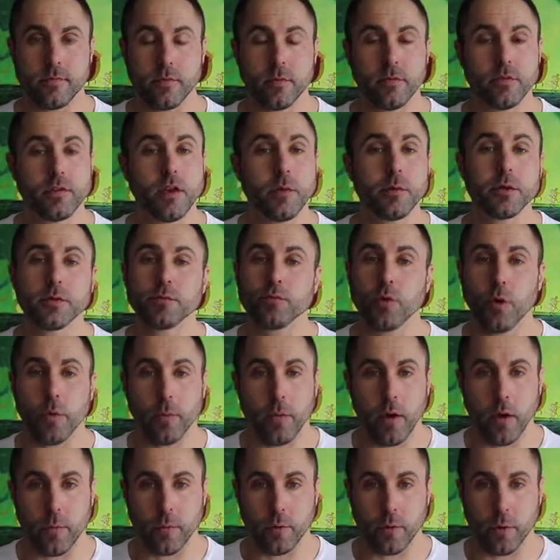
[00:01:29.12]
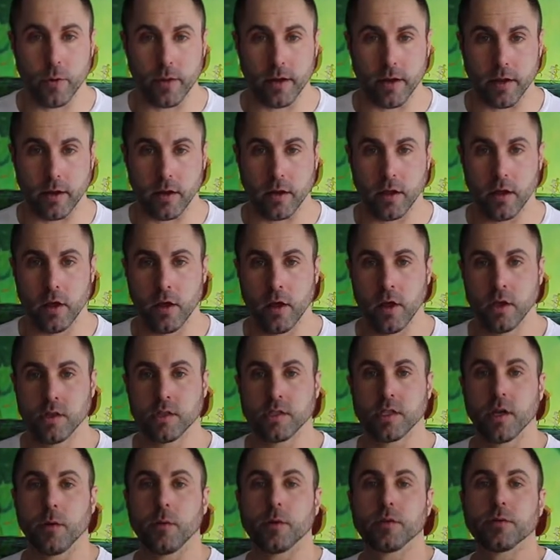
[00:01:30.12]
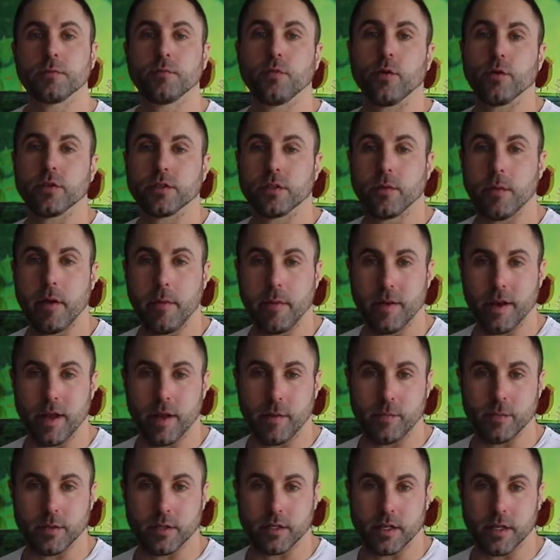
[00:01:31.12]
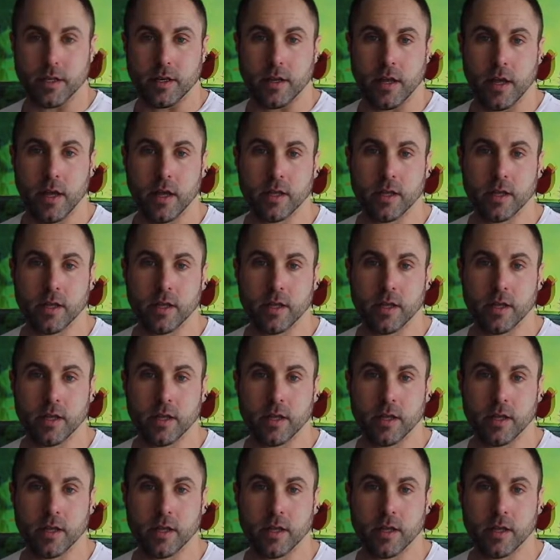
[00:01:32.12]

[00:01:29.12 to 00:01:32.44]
someone's brought popcorn in, someone's brought some M&Ms in,